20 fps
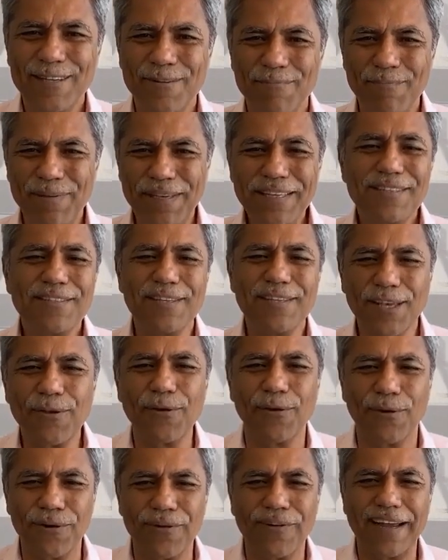Be
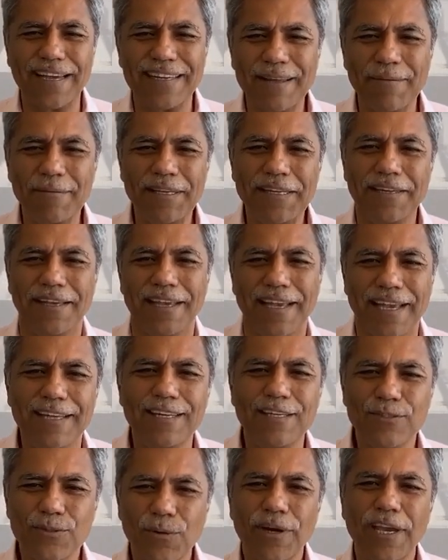secure, right? I mean, it
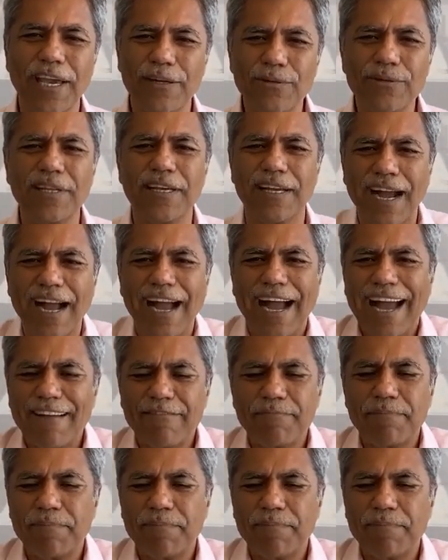is okay to take a